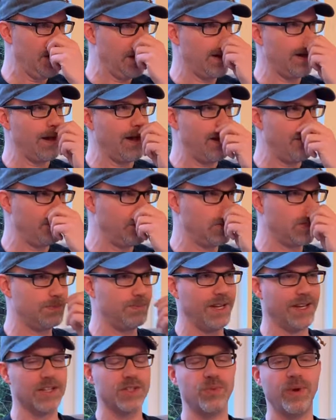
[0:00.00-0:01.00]
Um, just
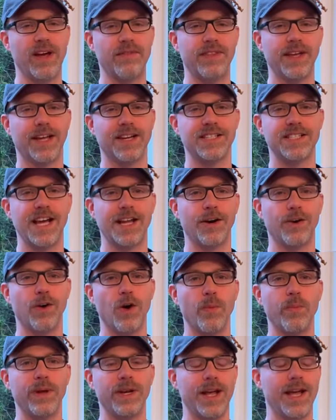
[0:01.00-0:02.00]
because we have the container
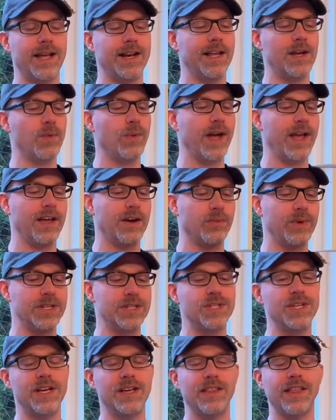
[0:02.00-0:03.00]
open anyway, and we
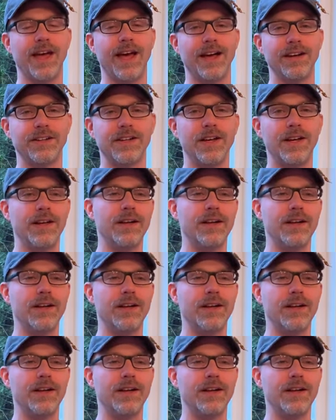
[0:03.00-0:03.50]
see that